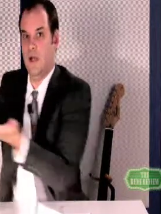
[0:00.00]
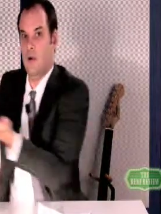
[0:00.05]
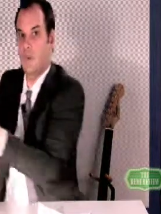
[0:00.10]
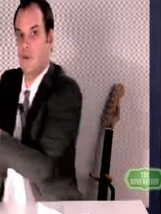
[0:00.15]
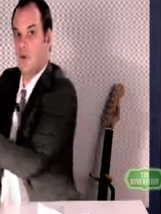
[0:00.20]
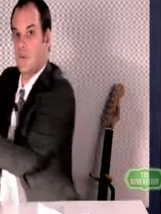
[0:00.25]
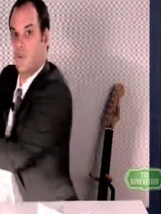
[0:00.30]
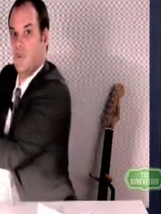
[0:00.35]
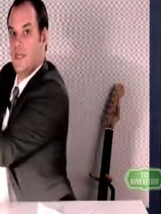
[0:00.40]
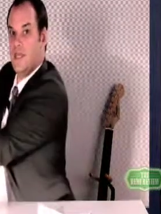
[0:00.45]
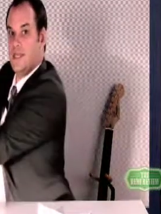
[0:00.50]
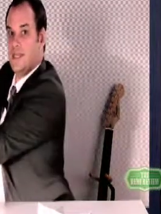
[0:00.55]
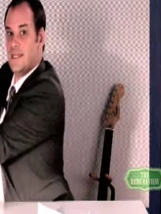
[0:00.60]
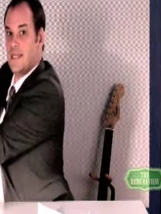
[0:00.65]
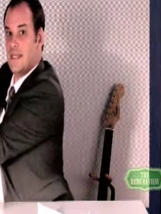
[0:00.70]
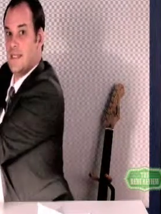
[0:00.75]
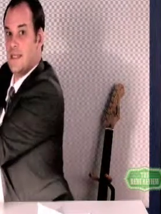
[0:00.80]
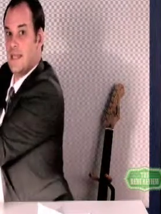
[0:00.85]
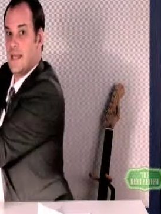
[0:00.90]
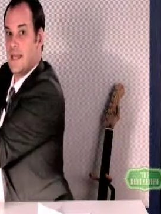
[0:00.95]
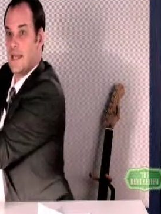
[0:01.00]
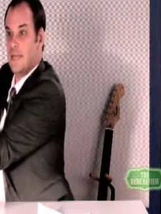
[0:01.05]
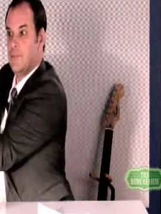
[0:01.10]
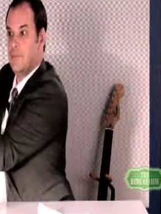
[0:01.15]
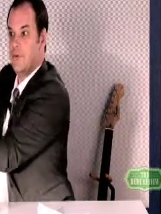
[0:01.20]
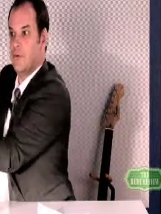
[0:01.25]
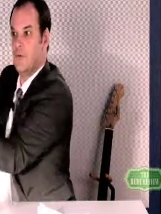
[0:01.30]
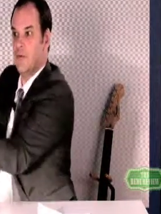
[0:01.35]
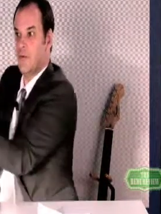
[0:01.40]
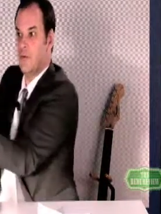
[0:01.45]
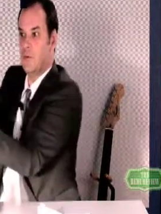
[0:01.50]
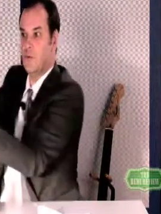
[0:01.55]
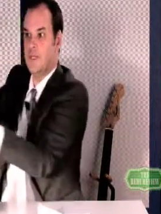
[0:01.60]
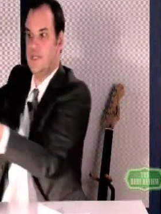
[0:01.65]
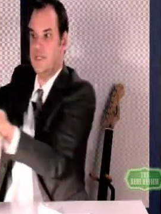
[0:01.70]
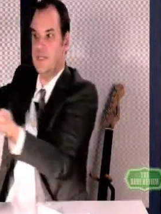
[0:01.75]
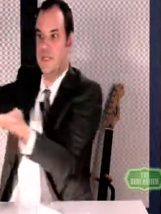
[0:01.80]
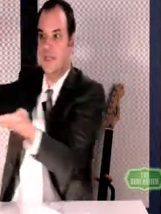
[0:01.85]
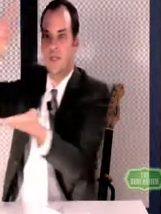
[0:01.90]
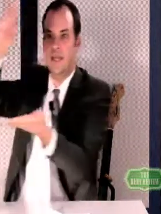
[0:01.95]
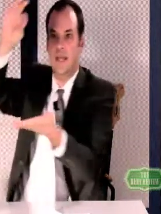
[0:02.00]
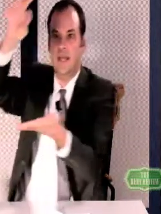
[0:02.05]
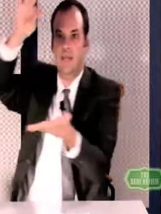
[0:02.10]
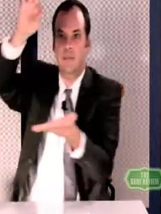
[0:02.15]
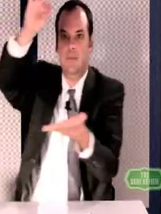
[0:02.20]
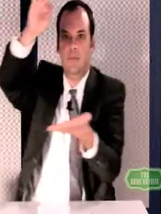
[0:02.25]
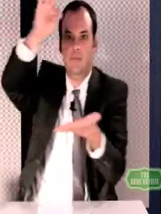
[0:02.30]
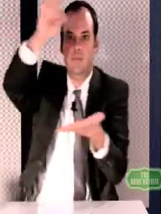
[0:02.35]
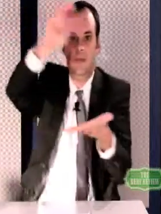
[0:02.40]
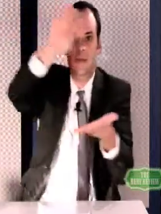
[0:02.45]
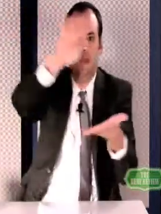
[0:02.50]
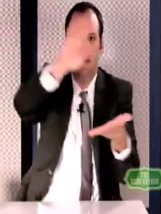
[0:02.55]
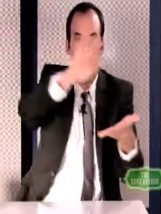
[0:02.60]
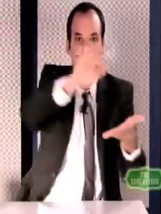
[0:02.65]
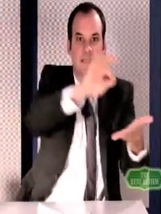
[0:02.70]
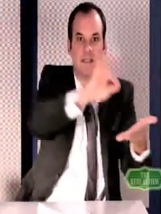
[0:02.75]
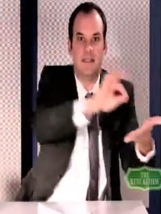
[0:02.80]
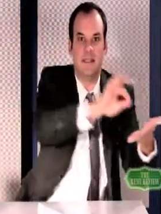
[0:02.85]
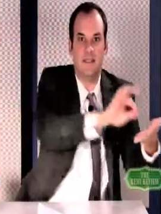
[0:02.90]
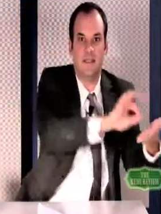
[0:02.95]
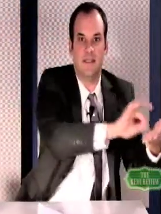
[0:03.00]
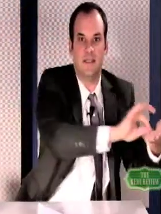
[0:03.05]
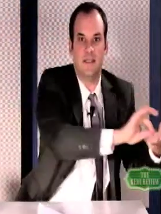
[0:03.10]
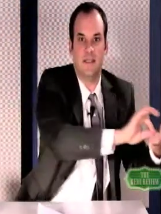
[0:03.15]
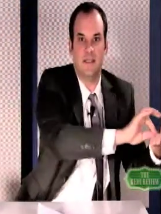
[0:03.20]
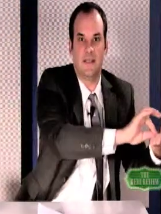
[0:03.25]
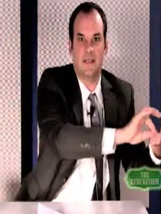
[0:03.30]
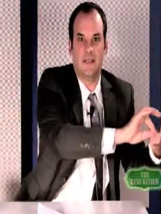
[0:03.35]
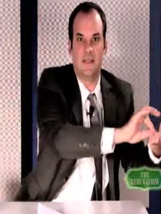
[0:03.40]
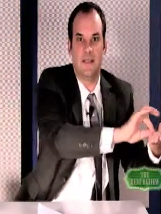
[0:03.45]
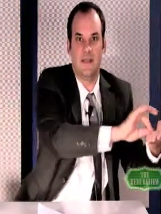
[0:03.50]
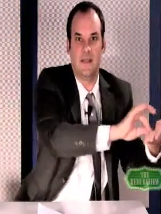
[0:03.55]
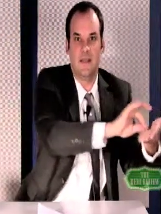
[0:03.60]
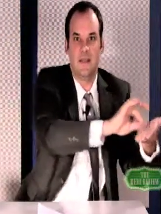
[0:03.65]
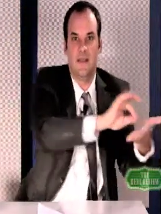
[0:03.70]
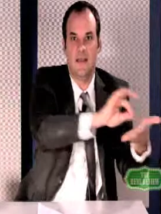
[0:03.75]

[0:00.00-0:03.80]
When we see the light moving, we see the light moving this distance.